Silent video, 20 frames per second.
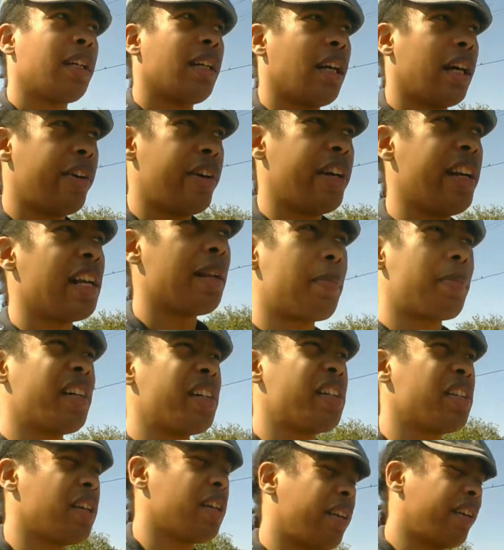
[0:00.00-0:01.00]
I really,
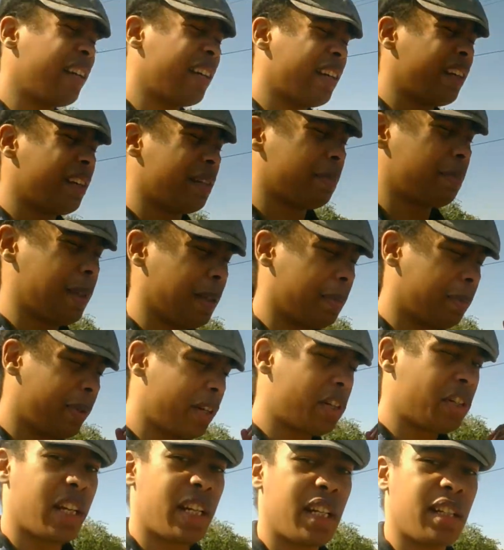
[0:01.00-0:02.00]
appreci really
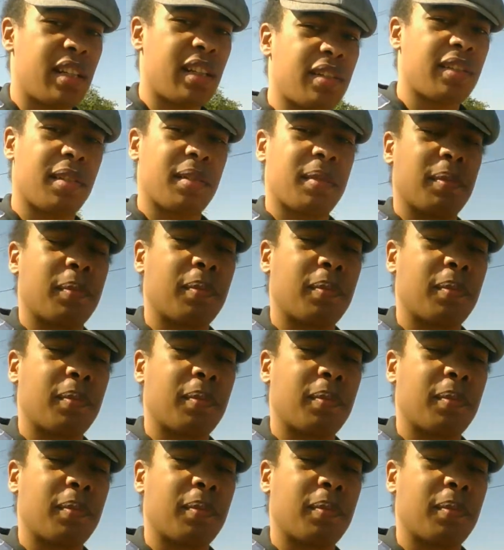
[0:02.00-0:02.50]
appreciate it.